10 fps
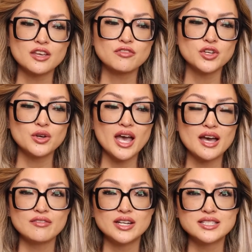if you
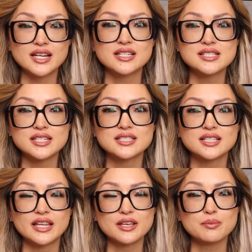have a tendency
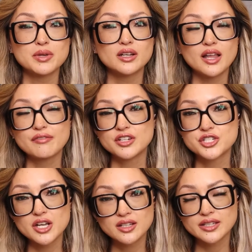to like peel off your
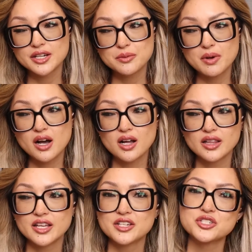gel nail
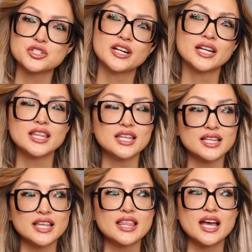polish or anything
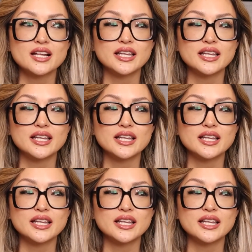like that,